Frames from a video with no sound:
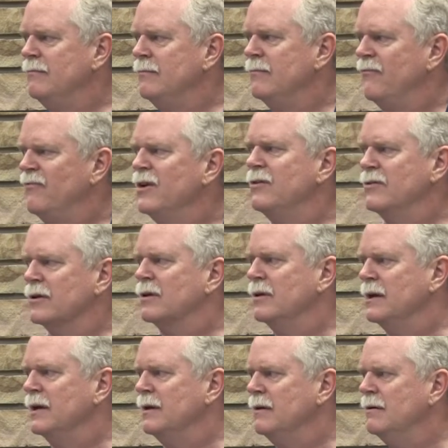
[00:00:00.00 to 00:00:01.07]

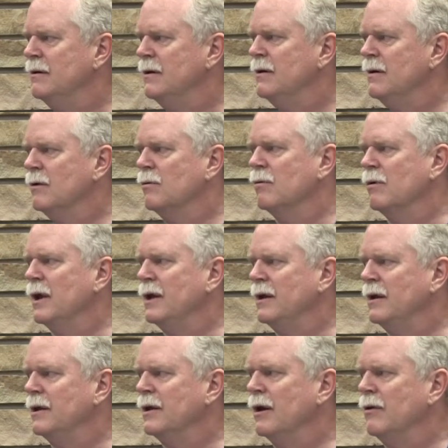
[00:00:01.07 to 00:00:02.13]
physically ready
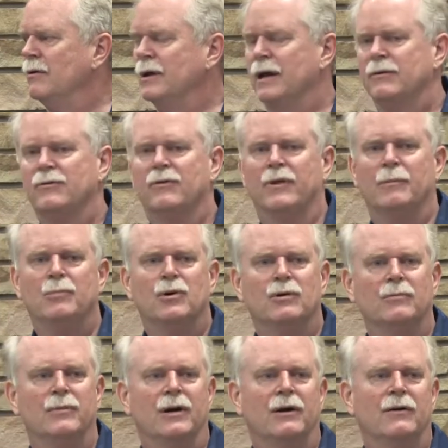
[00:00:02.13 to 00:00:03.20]
to go yet, so they
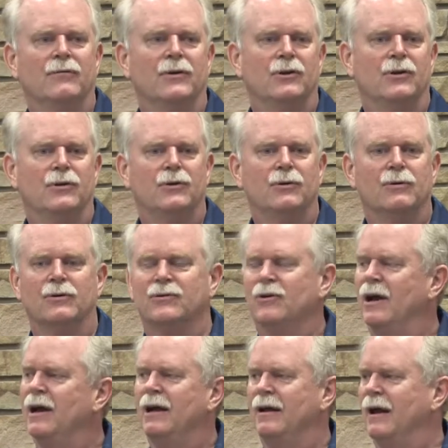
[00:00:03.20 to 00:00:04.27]
pulled me off the tour. So
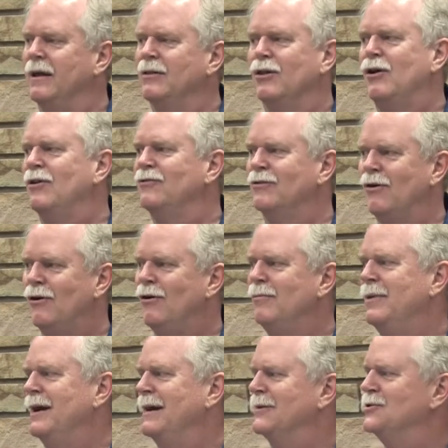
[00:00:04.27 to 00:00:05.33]
I lost all
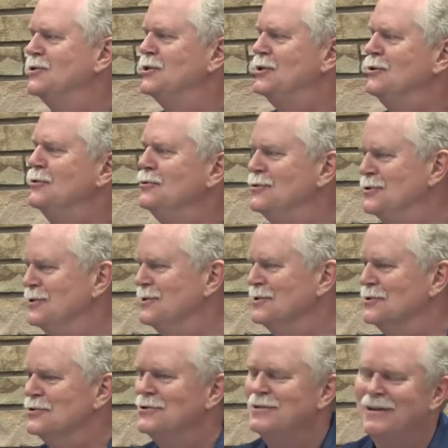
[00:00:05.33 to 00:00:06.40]
my
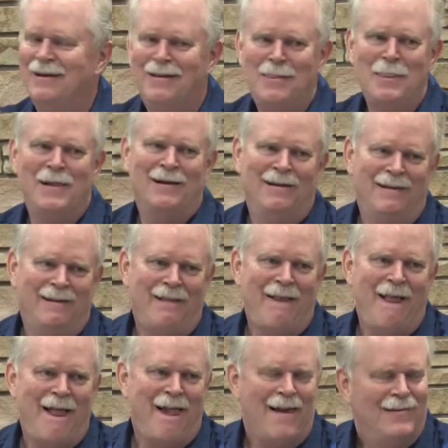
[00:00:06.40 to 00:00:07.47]
excuses
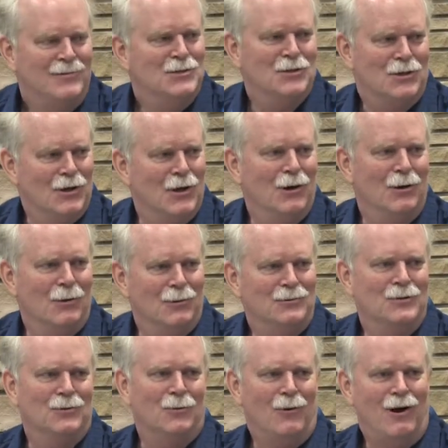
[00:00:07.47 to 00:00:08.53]
to go
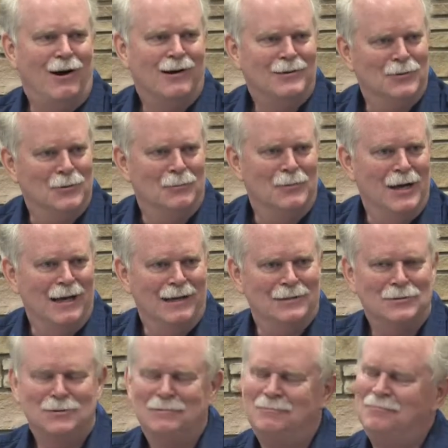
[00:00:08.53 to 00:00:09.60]
to the Walk to
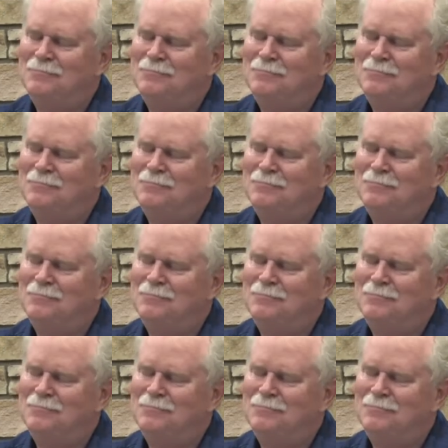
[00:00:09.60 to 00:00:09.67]
Emmaus.